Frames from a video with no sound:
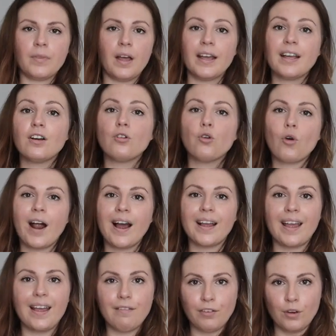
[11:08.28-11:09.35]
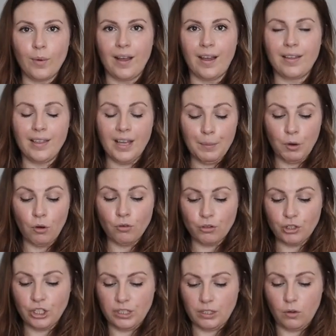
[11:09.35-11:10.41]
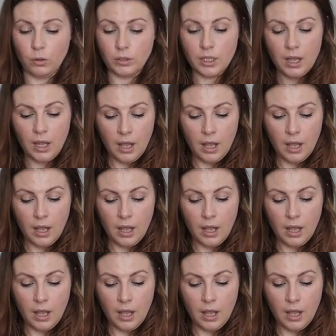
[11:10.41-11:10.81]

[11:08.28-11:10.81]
I crack everywhere. I think I'm hundred years old.